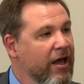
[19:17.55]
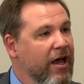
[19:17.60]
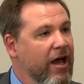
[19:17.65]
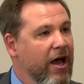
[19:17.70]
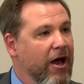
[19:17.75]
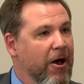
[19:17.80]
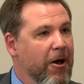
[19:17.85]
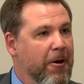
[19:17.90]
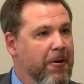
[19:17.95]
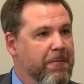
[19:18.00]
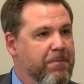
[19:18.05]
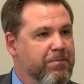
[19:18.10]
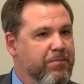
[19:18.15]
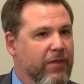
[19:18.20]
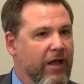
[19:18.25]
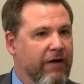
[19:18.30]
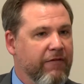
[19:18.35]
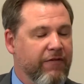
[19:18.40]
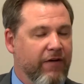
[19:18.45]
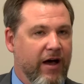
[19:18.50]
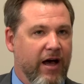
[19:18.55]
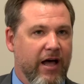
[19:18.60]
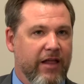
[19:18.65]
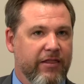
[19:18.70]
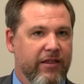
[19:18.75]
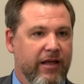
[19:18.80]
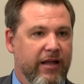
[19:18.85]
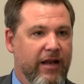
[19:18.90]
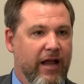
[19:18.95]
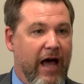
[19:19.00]
I find
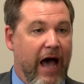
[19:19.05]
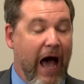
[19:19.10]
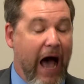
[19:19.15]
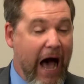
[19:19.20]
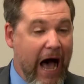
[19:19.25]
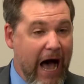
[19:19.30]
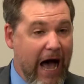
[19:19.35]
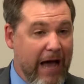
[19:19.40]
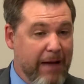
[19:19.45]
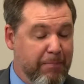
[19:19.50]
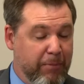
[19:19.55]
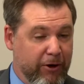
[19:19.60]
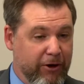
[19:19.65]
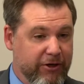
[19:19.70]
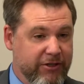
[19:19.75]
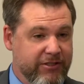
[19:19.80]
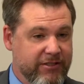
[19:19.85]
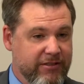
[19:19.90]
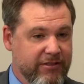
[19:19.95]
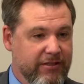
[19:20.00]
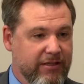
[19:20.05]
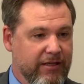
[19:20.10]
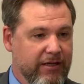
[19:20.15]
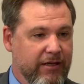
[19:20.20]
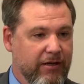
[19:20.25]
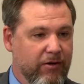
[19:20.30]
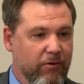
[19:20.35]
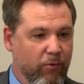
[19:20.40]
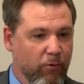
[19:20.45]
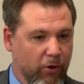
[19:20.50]
that I personally
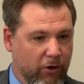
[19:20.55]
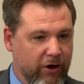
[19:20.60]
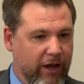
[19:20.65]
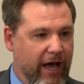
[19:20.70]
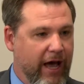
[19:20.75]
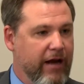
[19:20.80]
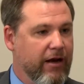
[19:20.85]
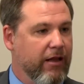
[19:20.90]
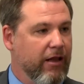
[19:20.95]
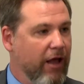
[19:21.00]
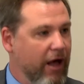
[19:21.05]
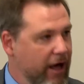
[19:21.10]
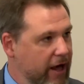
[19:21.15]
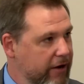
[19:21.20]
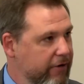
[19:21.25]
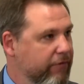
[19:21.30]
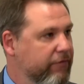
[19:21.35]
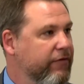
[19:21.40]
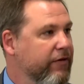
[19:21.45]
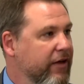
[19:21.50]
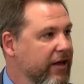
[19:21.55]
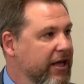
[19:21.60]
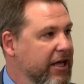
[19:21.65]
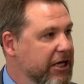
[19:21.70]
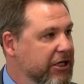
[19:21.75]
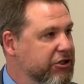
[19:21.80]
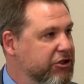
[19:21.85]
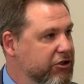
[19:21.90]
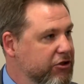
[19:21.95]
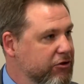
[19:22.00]
work out a lot of
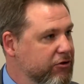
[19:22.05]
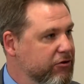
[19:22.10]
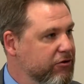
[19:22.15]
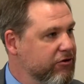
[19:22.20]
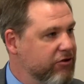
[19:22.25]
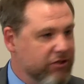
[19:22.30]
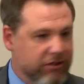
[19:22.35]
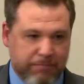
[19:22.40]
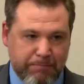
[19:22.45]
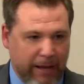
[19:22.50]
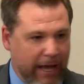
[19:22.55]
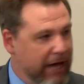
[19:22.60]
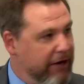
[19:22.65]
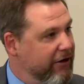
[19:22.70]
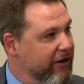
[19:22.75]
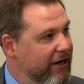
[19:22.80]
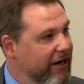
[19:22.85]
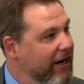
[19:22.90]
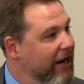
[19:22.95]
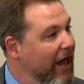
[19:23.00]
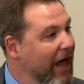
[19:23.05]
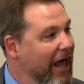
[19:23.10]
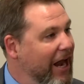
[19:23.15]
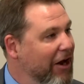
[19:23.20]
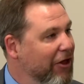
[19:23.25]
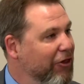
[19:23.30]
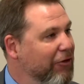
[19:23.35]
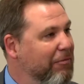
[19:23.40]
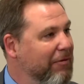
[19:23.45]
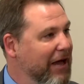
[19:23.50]
issues just pounding it out
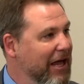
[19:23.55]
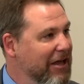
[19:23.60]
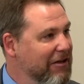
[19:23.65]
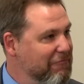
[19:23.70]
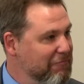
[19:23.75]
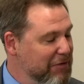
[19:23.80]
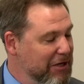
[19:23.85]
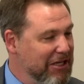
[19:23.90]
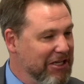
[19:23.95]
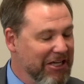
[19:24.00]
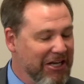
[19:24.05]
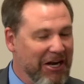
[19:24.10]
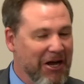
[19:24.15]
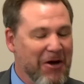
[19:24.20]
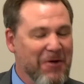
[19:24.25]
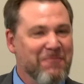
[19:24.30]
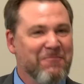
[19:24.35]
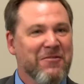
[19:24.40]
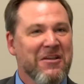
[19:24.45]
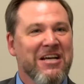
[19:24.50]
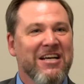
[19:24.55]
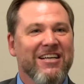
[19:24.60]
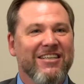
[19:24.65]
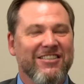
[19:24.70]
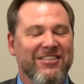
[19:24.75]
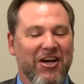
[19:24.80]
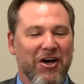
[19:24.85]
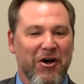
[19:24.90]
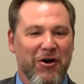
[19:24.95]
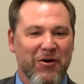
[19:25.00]
on the pavement,
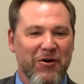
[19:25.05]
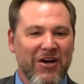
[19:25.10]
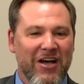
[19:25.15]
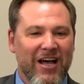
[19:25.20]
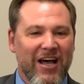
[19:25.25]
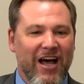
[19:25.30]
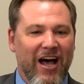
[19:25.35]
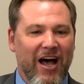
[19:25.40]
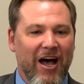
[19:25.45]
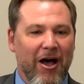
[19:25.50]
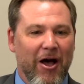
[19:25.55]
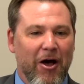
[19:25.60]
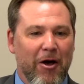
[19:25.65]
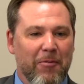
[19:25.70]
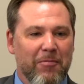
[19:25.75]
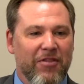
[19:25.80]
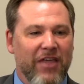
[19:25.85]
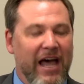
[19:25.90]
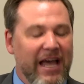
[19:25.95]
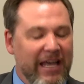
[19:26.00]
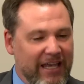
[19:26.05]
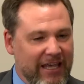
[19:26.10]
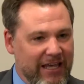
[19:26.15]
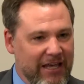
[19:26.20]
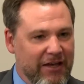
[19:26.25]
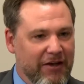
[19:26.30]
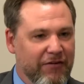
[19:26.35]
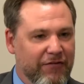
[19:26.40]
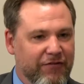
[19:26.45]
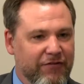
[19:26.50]
So that
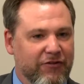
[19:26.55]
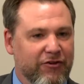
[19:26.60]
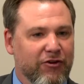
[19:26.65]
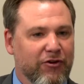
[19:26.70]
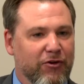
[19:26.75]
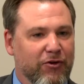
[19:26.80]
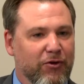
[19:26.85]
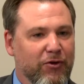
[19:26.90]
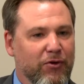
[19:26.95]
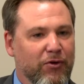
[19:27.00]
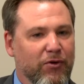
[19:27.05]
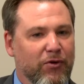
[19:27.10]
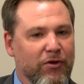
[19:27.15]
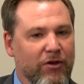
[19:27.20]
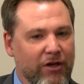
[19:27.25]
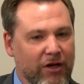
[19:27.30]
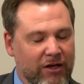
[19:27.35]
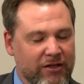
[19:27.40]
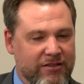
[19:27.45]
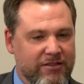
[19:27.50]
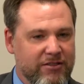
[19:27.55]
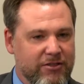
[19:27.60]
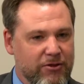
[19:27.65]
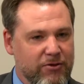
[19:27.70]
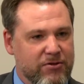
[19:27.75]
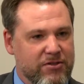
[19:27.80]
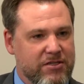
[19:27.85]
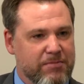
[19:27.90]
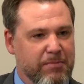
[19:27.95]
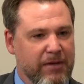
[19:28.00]
gift to young
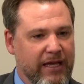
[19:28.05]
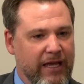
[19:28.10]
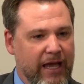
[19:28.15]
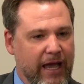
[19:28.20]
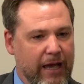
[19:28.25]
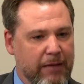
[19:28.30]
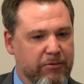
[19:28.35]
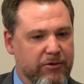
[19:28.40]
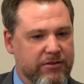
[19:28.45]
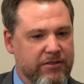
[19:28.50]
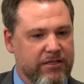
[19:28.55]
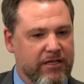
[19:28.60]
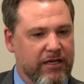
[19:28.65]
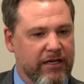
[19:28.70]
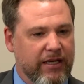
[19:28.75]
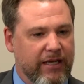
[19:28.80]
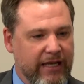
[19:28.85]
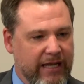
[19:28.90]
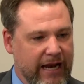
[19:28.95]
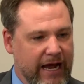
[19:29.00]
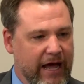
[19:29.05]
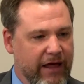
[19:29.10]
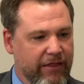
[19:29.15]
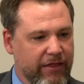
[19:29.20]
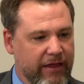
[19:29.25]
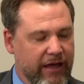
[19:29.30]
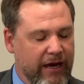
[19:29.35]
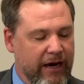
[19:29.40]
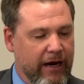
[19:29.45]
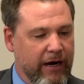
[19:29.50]
students, being able to get out
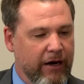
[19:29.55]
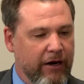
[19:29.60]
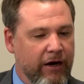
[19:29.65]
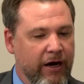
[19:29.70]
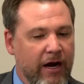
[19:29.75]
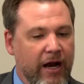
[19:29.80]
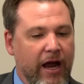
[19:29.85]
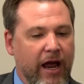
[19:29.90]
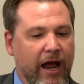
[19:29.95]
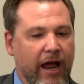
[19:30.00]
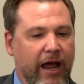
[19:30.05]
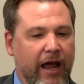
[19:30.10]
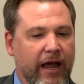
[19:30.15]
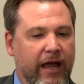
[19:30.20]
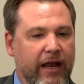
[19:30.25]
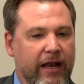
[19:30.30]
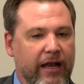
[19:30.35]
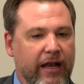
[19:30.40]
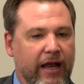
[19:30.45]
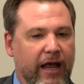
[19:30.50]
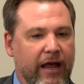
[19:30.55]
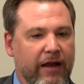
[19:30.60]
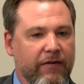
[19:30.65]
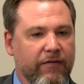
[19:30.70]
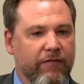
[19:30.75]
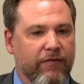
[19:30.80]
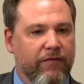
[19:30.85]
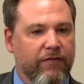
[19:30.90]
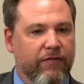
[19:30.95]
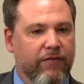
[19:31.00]
there
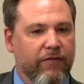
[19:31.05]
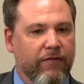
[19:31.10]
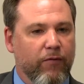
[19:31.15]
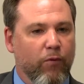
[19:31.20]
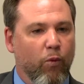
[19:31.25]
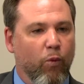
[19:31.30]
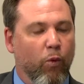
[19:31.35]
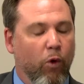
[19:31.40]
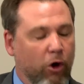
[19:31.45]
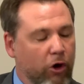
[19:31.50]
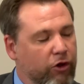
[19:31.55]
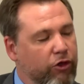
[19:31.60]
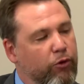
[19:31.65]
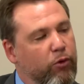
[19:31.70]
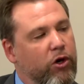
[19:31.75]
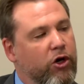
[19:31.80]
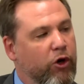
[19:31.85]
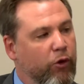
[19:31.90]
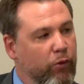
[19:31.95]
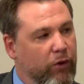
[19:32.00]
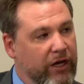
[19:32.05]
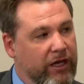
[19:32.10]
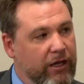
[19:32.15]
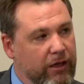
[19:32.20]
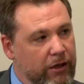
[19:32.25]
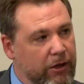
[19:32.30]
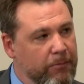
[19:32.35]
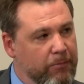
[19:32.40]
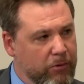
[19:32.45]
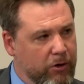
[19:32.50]
and work through a
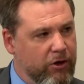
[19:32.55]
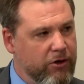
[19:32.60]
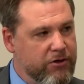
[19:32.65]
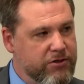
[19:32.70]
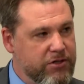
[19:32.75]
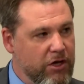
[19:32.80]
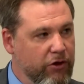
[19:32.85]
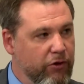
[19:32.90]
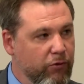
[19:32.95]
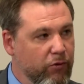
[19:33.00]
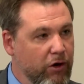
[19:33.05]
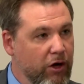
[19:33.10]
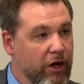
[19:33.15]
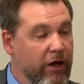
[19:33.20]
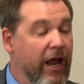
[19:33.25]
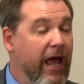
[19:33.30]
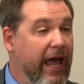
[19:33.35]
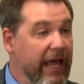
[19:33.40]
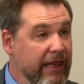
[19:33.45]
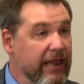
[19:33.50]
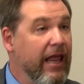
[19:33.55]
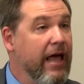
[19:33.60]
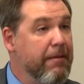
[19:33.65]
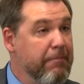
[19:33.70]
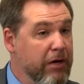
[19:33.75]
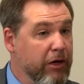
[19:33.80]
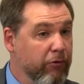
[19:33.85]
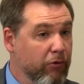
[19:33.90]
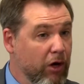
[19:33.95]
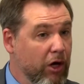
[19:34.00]
curriculum, Girls on the Run and Let
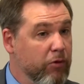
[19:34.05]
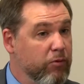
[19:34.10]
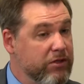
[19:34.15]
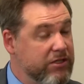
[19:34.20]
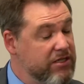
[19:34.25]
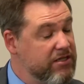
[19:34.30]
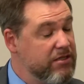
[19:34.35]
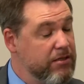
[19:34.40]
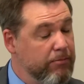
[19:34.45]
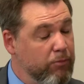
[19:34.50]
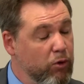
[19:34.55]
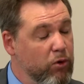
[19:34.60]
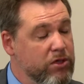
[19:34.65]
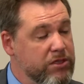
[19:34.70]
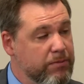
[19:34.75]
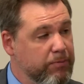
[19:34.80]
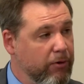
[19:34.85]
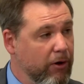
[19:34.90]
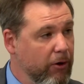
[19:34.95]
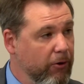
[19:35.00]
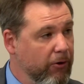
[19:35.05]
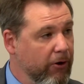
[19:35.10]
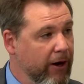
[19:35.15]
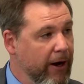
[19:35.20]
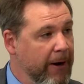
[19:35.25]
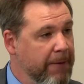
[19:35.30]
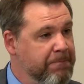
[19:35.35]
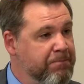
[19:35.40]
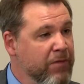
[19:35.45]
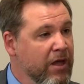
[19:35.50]
Me Run, which is the boys
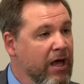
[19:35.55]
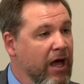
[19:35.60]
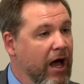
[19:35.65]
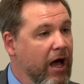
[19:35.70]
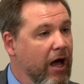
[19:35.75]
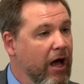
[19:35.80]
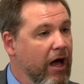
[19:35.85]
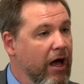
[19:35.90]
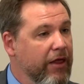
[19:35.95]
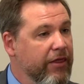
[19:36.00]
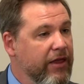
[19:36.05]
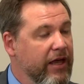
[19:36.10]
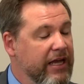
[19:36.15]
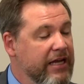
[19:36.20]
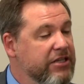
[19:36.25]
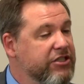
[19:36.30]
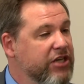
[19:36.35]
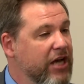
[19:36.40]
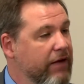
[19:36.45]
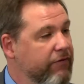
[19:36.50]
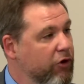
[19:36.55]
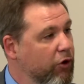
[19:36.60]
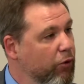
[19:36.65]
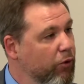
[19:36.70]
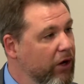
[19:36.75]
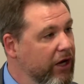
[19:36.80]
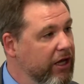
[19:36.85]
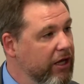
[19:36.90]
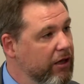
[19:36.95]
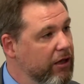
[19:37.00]
program. They each have
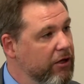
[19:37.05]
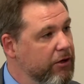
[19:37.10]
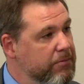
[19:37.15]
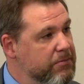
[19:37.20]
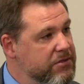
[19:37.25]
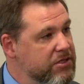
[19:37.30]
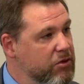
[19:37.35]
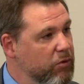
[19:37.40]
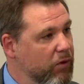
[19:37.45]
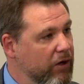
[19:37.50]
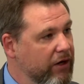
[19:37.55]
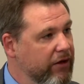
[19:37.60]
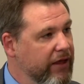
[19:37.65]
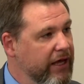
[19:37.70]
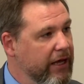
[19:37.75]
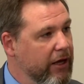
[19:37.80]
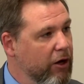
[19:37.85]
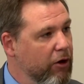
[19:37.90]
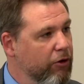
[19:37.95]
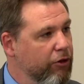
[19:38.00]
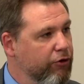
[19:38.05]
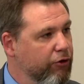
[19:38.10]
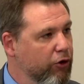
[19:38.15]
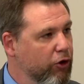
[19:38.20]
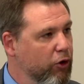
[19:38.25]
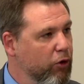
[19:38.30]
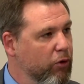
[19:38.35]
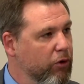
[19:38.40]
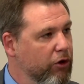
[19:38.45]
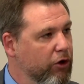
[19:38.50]
curriculums where they go
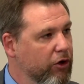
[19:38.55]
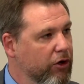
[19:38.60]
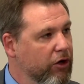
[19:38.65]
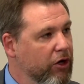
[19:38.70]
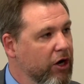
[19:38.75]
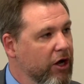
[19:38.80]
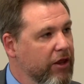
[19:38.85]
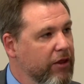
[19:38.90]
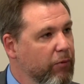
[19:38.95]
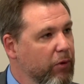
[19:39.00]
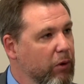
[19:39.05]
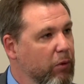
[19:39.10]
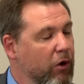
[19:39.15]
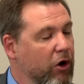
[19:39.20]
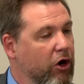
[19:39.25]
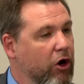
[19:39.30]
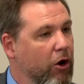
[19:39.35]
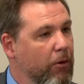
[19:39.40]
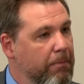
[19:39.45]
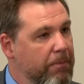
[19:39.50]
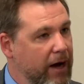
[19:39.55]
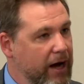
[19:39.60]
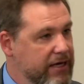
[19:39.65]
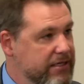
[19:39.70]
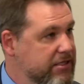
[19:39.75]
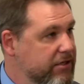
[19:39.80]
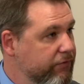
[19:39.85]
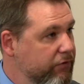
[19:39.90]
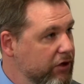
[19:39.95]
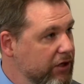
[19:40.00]
through and we work on
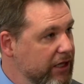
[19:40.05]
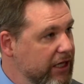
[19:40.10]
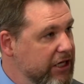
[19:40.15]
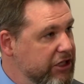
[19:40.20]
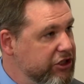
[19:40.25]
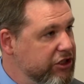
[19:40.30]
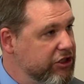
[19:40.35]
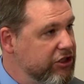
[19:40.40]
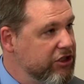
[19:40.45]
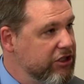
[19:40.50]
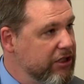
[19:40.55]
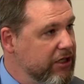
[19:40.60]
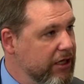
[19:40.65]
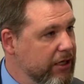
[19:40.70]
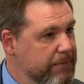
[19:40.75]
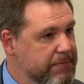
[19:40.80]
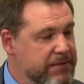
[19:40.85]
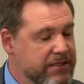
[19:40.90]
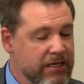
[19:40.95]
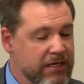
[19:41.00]
positive relationships,